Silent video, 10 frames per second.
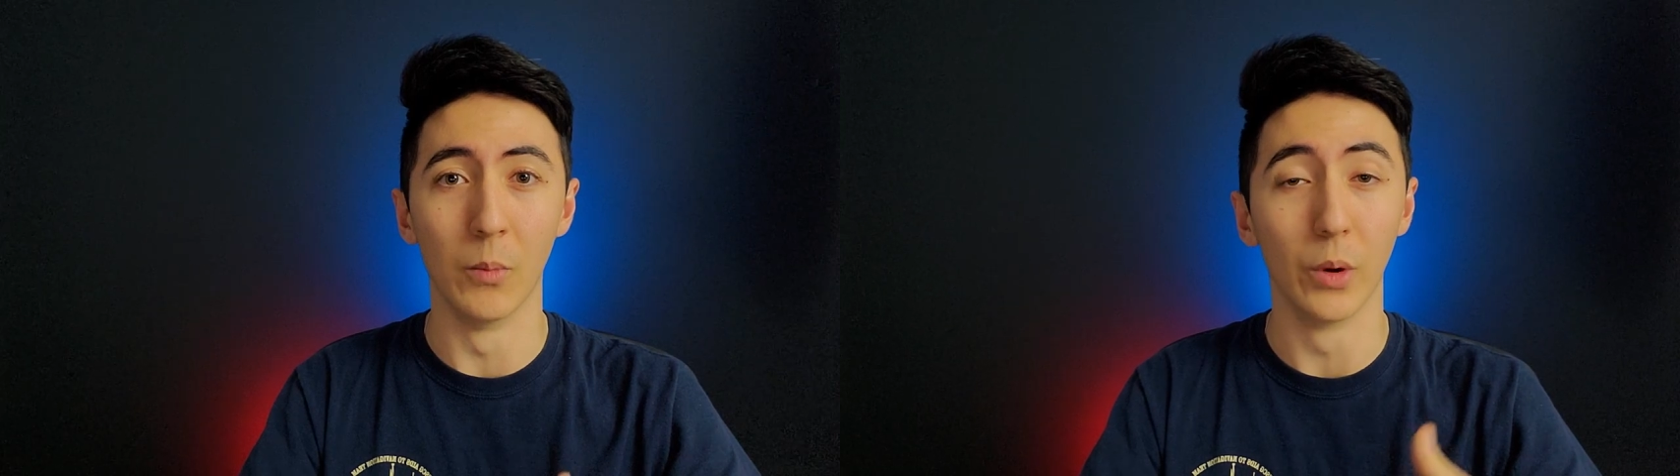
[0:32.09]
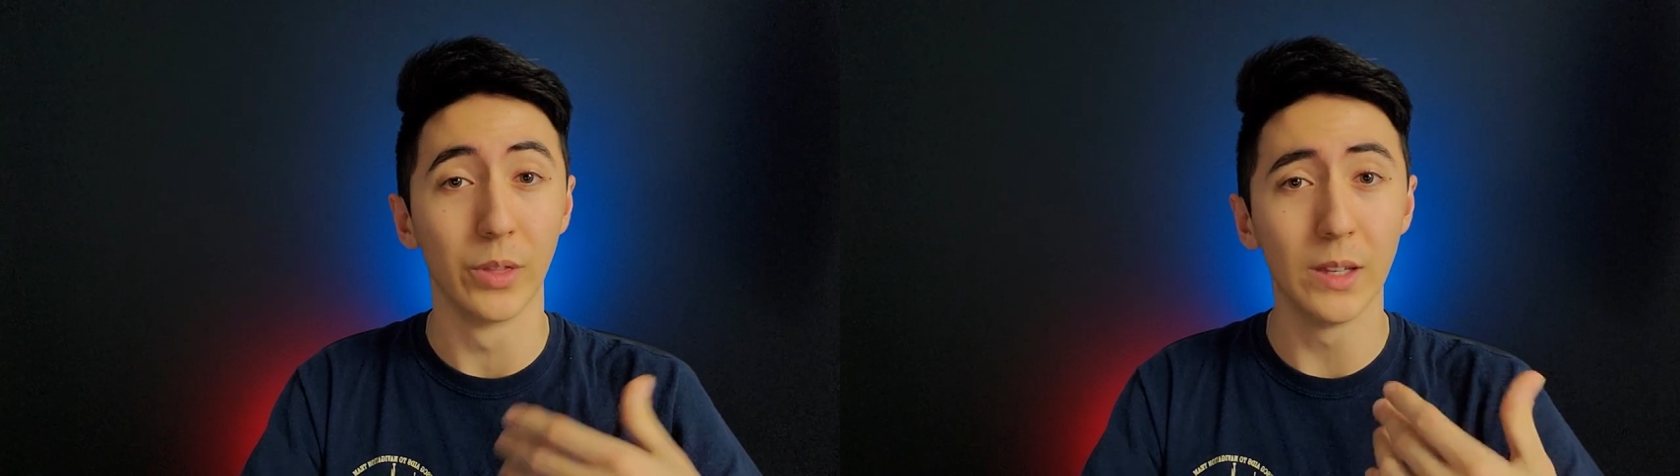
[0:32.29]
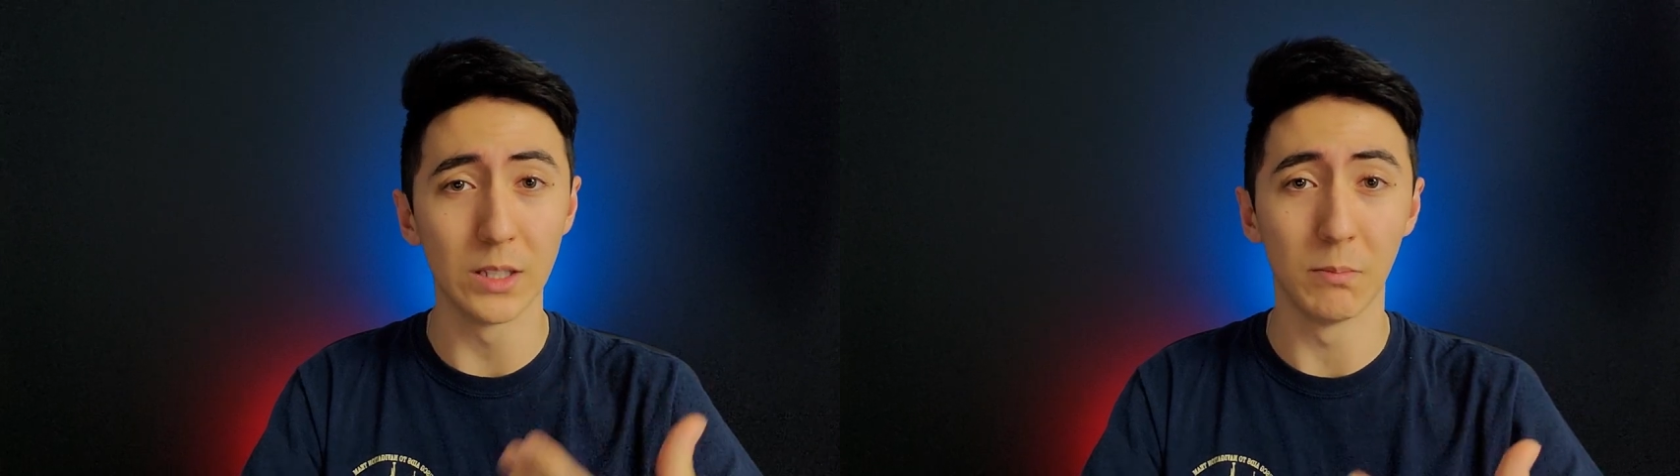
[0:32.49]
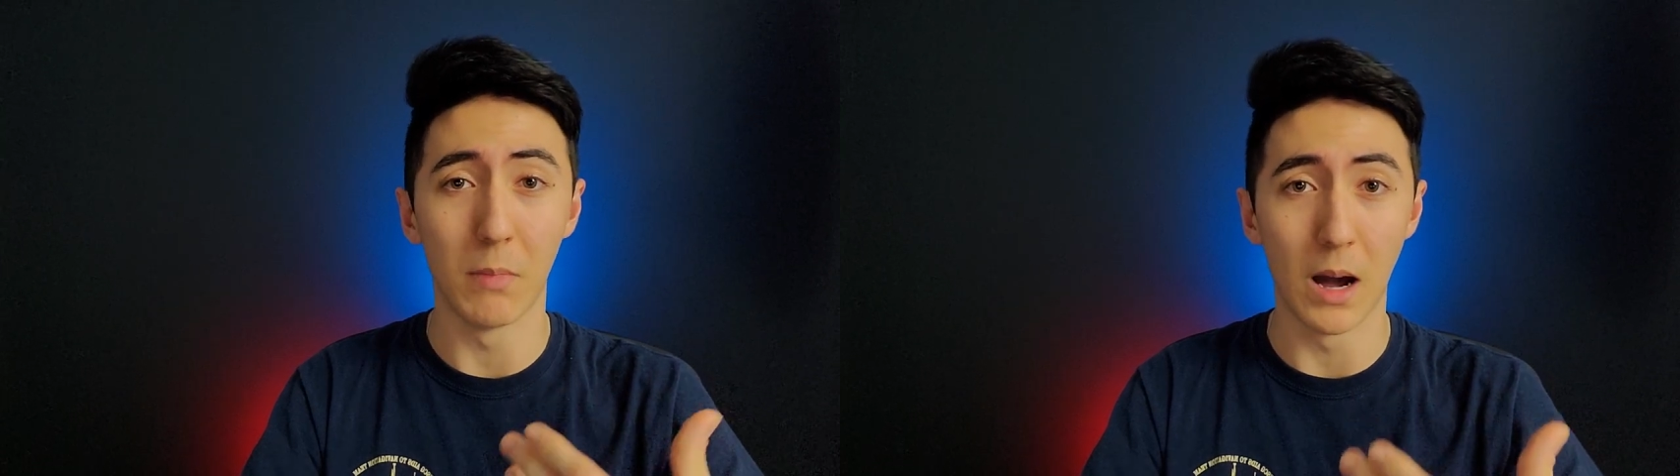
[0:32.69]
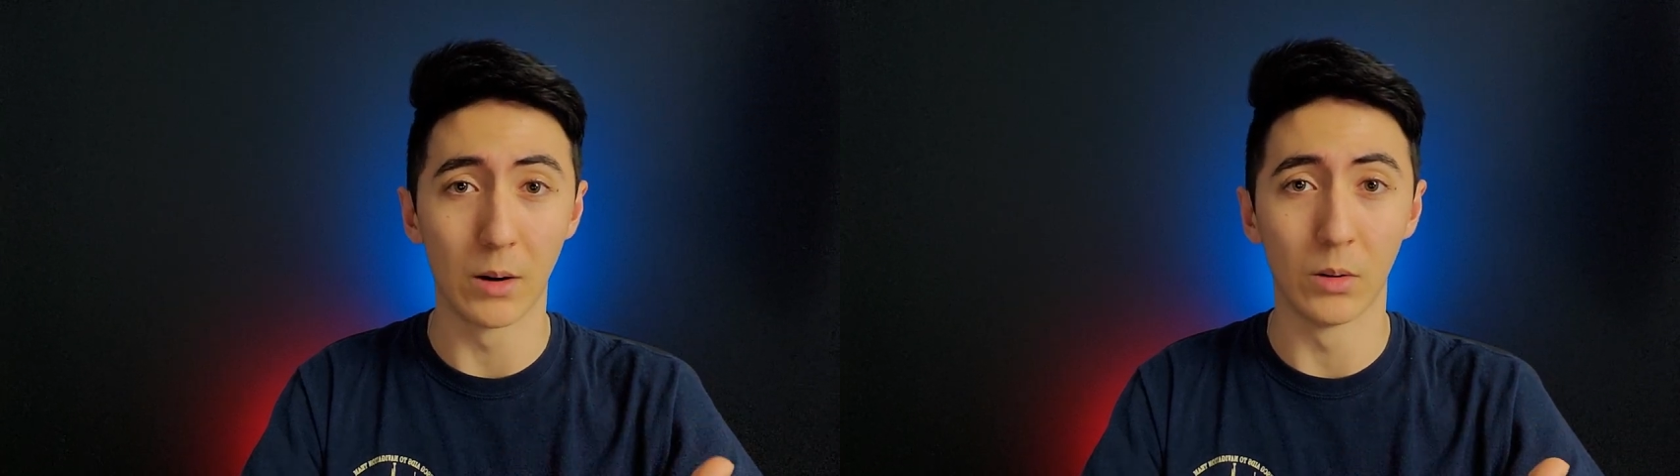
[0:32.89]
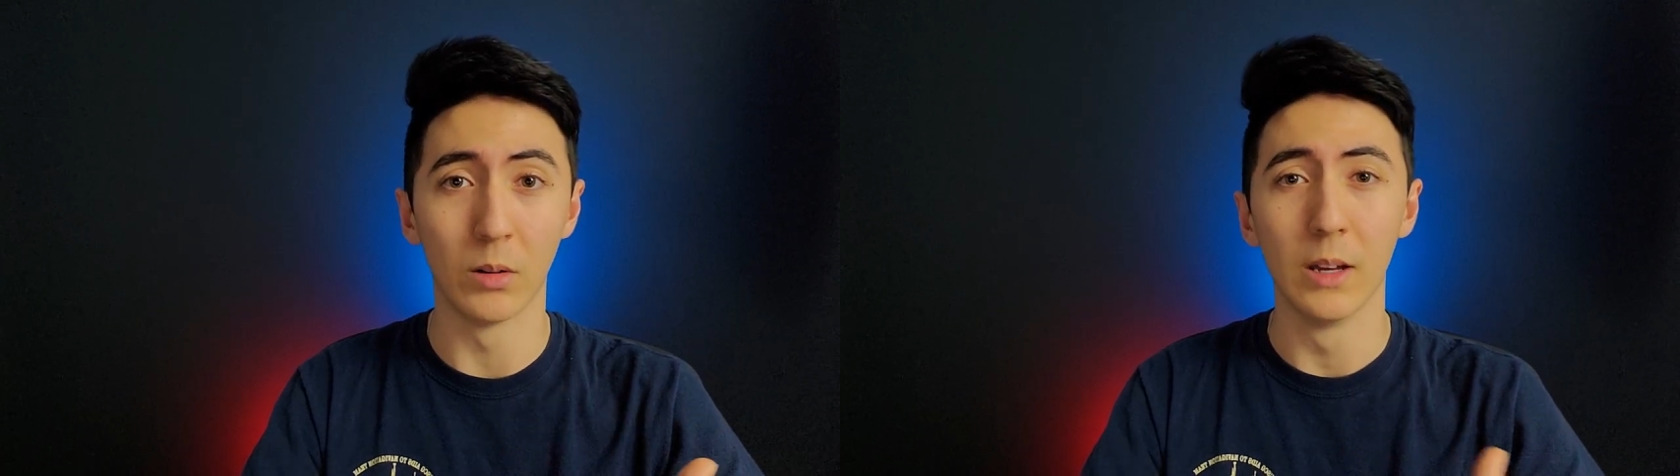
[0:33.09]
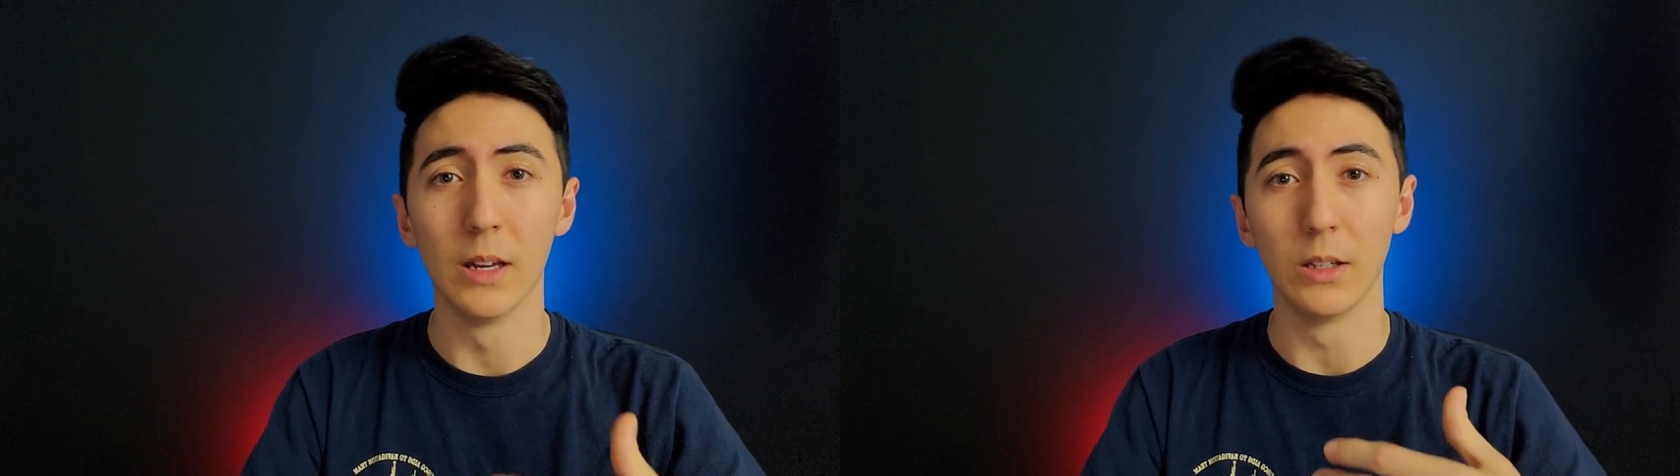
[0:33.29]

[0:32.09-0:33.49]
With this model,